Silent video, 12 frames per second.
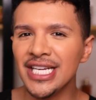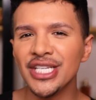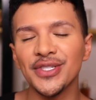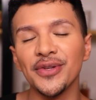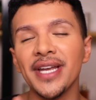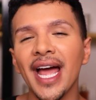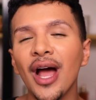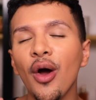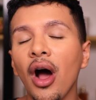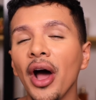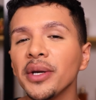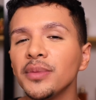So
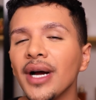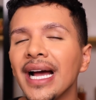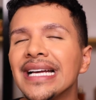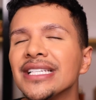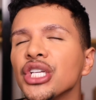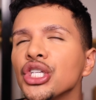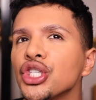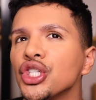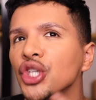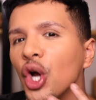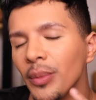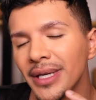now Audible has
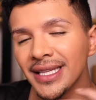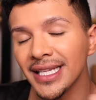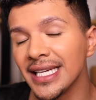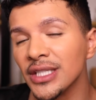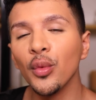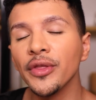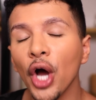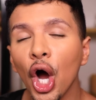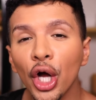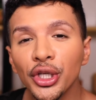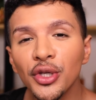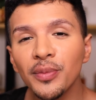so many things. With the
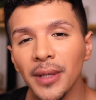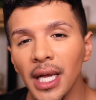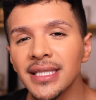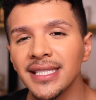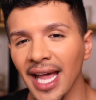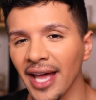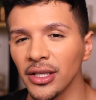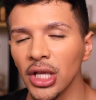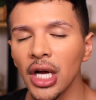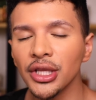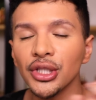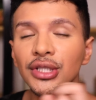On You Plus
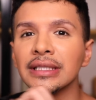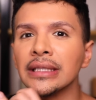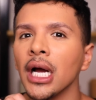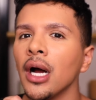catalog, there's